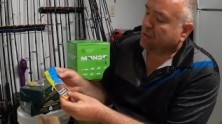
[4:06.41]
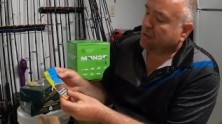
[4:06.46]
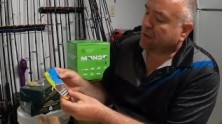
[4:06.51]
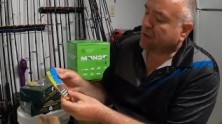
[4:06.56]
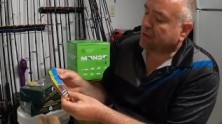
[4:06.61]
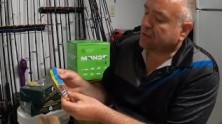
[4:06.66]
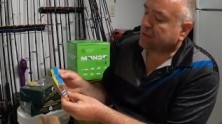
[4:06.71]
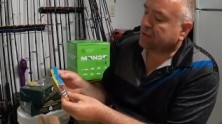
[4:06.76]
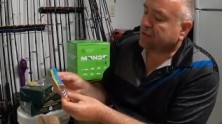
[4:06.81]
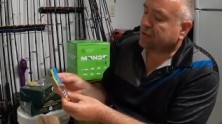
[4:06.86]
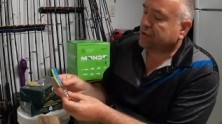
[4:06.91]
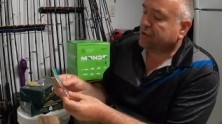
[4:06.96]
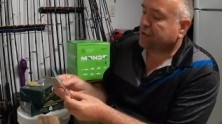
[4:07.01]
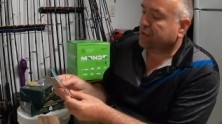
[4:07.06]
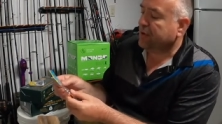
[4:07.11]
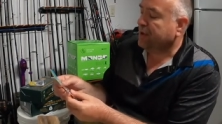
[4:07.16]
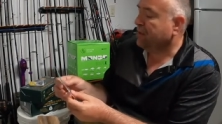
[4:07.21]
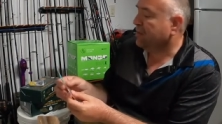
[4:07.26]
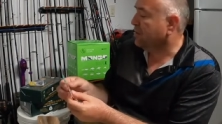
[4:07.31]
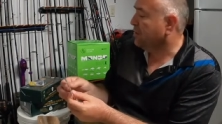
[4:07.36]
Yeah, so there's
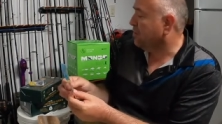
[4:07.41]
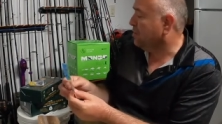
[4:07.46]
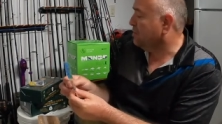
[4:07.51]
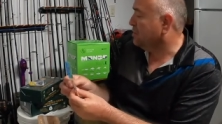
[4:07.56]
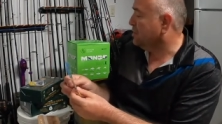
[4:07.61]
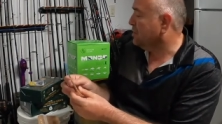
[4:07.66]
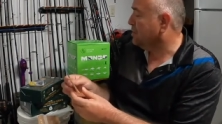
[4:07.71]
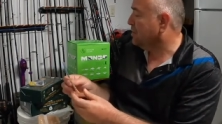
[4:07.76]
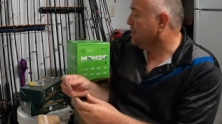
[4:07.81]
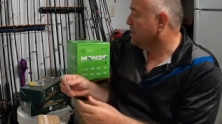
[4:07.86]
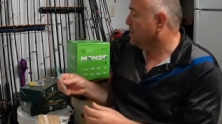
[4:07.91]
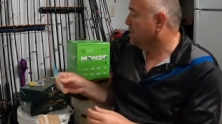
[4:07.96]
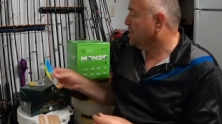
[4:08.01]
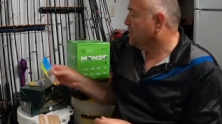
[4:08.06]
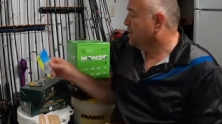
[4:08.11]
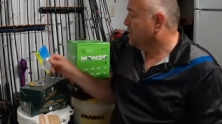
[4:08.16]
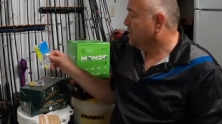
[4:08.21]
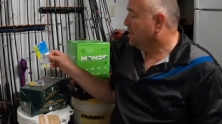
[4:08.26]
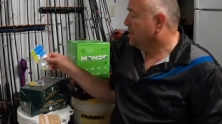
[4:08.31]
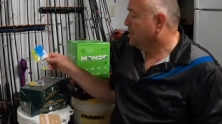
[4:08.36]
3 of those.
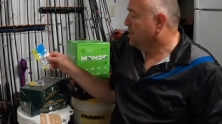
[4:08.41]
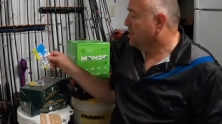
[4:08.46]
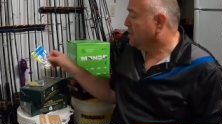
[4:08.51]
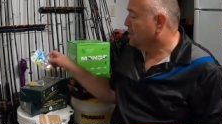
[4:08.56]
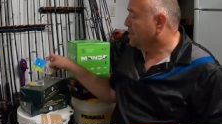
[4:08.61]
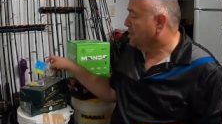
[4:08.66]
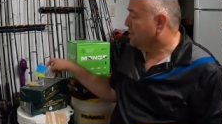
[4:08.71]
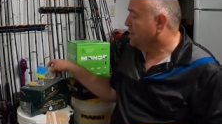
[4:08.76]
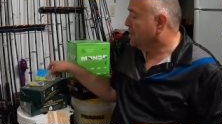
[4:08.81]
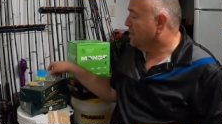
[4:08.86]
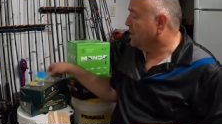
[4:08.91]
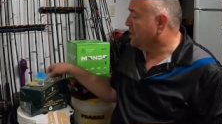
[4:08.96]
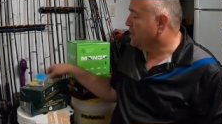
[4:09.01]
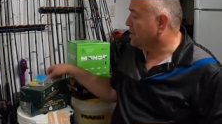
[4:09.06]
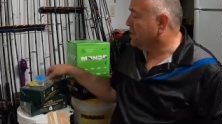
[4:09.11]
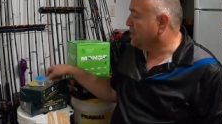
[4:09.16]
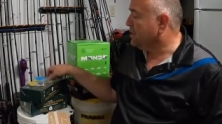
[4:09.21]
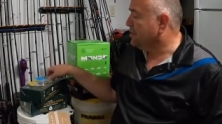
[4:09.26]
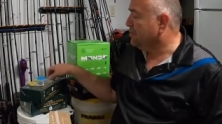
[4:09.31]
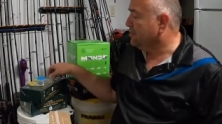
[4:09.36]
And that
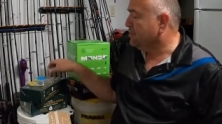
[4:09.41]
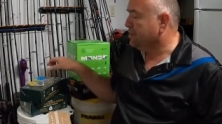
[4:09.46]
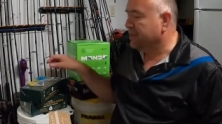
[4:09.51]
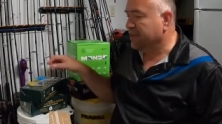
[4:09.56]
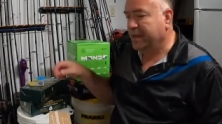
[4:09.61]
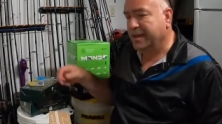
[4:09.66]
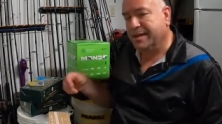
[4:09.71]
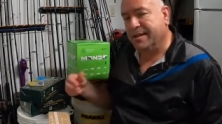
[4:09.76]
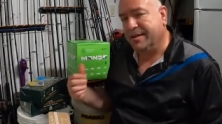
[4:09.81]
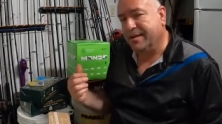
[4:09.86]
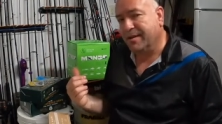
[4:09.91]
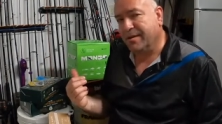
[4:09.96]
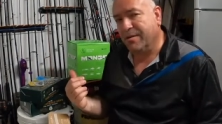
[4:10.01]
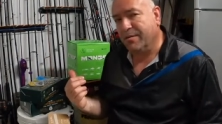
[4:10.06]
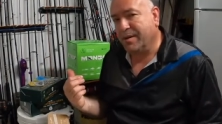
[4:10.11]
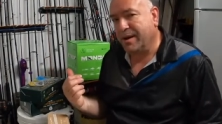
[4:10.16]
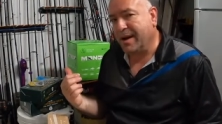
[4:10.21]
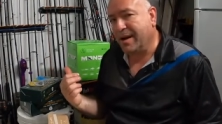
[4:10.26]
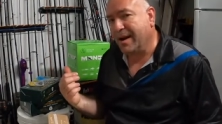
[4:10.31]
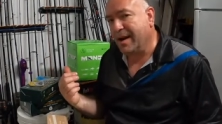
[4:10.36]
diesel jig is another
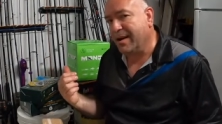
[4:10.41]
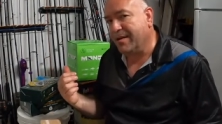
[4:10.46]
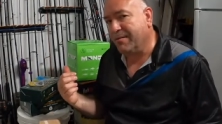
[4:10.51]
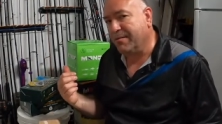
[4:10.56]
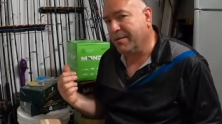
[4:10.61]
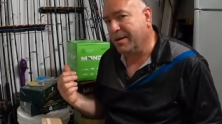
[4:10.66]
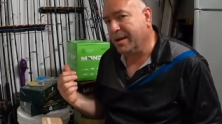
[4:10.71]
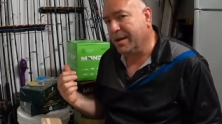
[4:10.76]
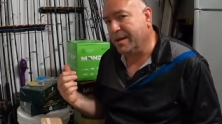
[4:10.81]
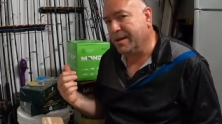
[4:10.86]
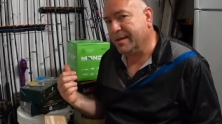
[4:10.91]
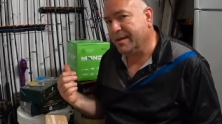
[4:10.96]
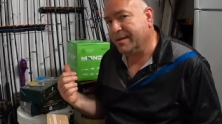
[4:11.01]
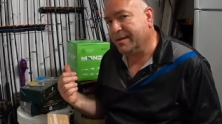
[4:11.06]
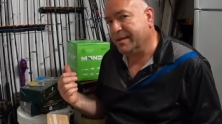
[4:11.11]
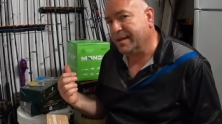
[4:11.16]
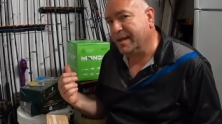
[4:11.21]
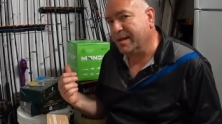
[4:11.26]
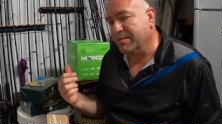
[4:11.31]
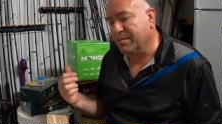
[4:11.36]
one I hadn't really
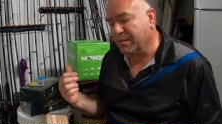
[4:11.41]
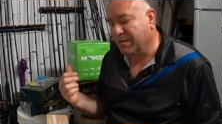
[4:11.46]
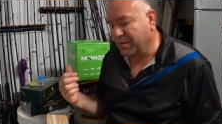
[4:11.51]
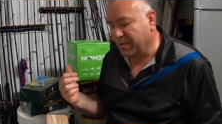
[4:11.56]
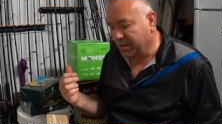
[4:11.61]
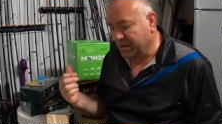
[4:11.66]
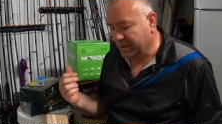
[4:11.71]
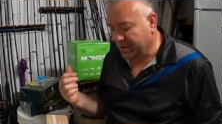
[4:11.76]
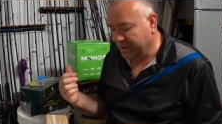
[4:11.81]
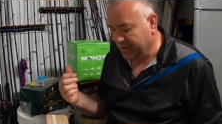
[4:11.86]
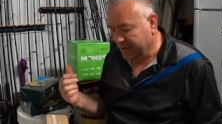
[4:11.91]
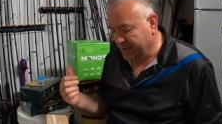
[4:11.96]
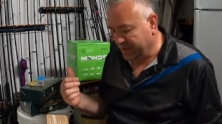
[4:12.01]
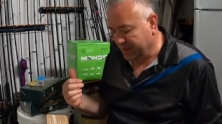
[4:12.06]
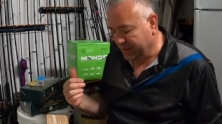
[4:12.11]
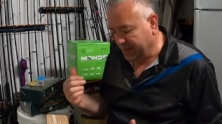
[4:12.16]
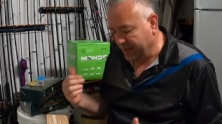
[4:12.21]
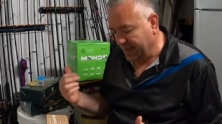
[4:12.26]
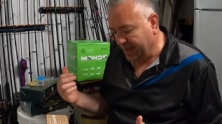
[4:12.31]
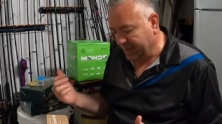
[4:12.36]
seen before. So this
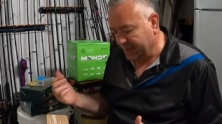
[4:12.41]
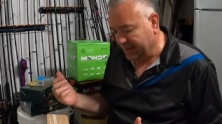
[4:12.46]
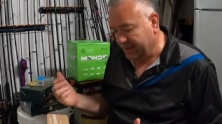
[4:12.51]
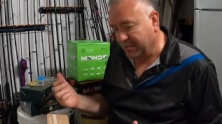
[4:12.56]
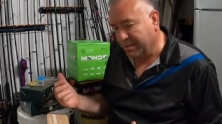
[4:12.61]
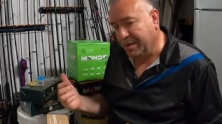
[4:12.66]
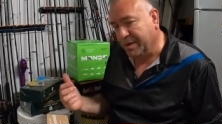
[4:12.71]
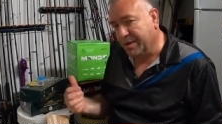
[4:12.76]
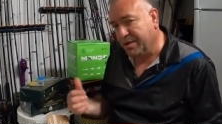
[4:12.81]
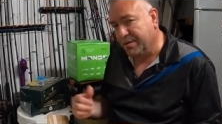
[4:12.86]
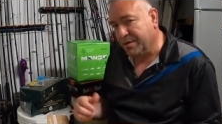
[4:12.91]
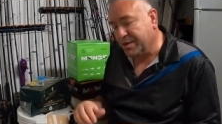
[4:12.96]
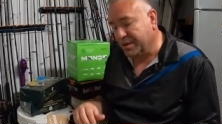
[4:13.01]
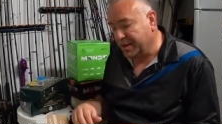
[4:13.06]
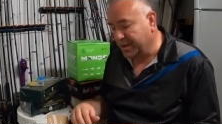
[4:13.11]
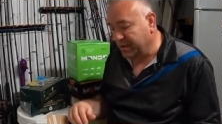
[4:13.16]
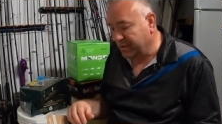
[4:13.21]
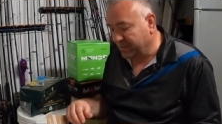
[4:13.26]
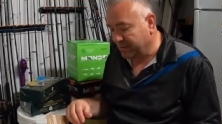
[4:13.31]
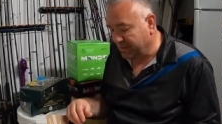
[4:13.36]
has some
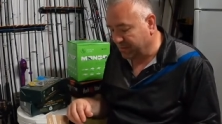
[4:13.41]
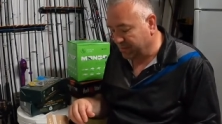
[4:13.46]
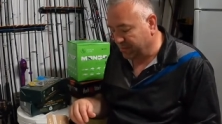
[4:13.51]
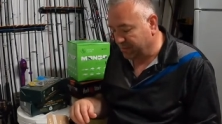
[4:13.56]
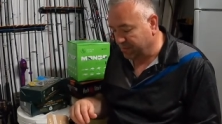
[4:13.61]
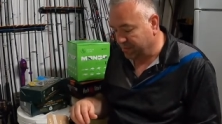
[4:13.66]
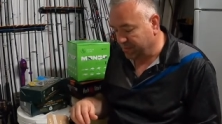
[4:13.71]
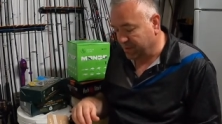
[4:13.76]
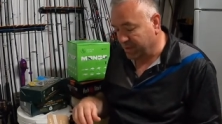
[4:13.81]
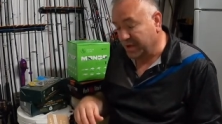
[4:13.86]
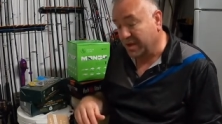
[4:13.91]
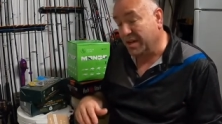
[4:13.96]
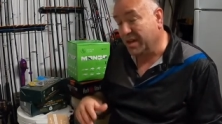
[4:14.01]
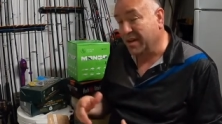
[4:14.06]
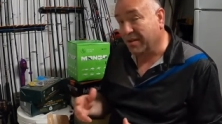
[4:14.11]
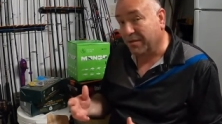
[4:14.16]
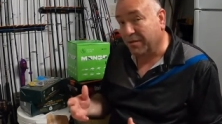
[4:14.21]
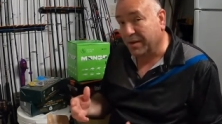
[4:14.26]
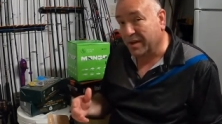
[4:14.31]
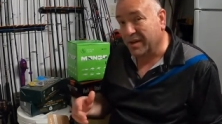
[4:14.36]
interesting,
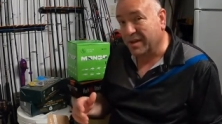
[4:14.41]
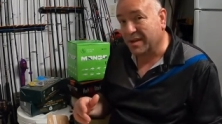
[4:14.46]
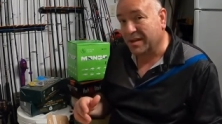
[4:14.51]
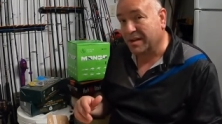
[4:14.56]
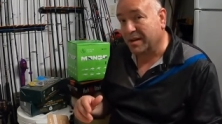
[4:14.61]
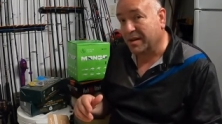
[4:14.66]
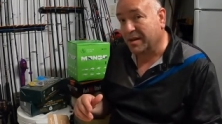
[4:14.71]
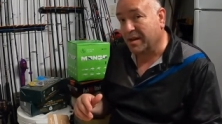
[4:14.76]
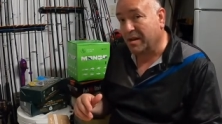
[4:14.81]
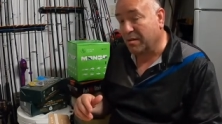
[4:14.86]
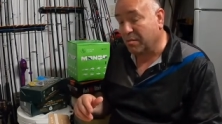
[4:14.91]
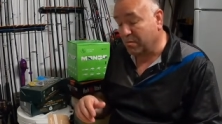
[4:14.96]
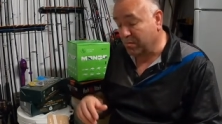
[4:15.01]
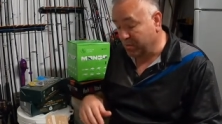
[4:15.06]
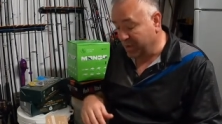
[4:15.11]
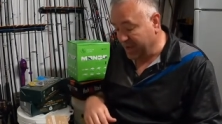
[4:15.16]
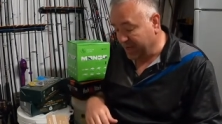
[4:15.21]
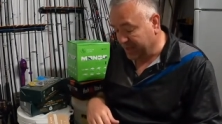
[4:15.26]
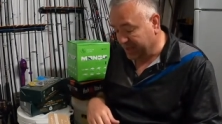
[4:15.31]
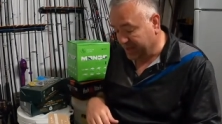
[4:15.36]
different
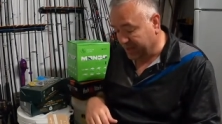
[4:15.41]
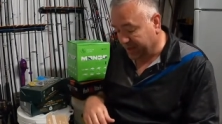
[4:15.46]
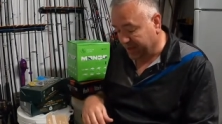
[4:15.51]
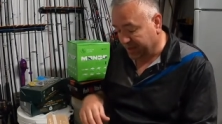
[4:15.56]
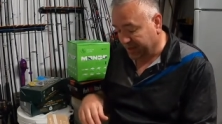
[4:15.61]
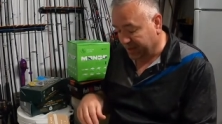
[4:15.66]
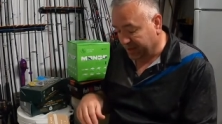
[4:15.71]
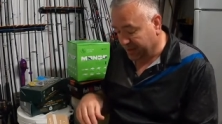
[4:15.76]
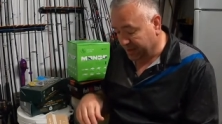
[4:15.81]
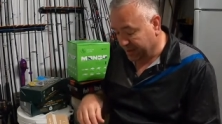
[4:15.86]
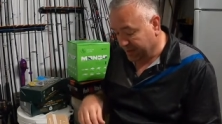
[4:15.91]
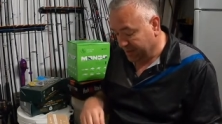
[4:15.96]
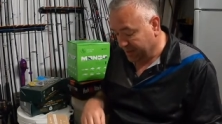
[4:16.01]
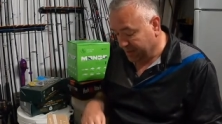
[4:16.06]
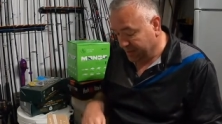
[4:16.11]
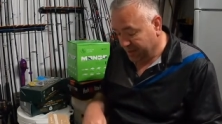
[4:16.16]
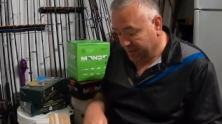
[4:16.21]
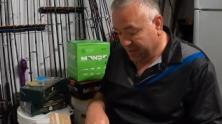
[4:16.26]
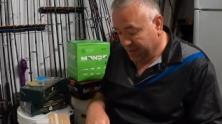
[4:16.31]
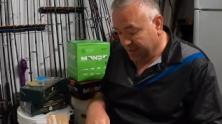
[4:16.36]
baits in it.
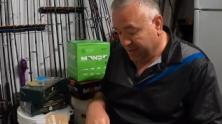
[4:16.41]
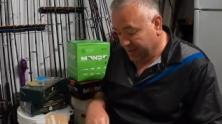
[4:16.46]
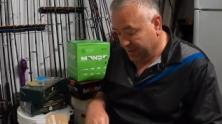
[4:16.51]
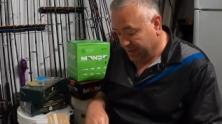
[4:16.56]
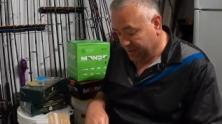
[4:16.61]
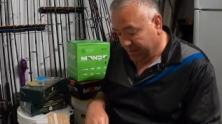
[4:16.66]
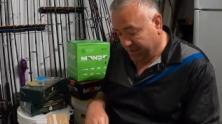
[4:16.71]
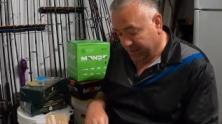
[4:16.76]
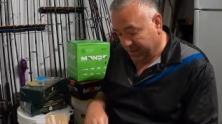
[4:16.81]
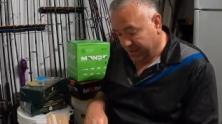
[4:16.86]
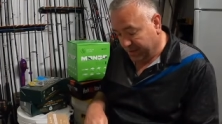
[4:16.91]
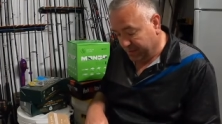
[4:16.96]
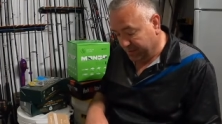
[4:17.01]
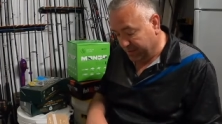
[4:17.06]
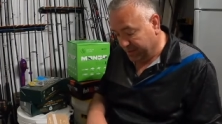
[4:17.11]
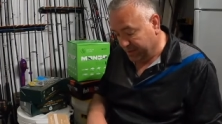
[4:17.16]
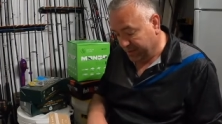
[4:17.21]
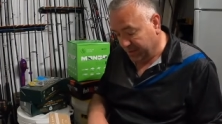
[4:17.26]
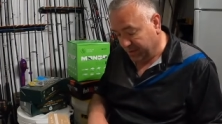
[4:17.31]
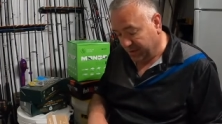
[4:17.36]

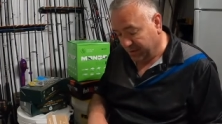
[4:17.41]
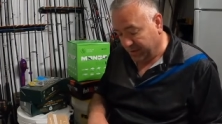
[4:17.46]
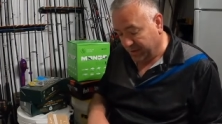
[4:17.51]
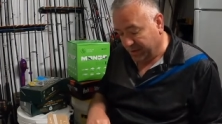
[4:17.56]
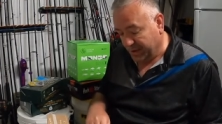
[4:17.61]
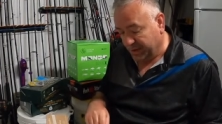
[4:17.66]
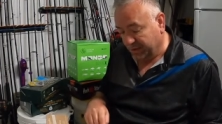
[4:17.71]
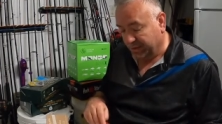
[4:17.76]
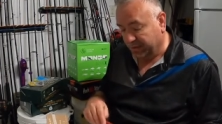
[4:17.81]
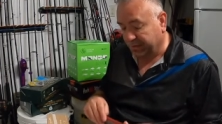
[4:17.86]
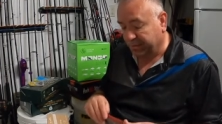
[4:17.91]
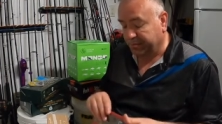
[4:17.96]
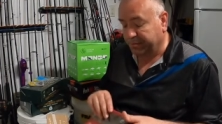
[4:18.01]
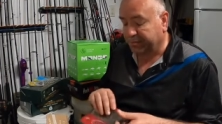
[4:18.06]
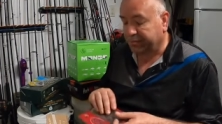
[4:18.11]
Let's go with this one.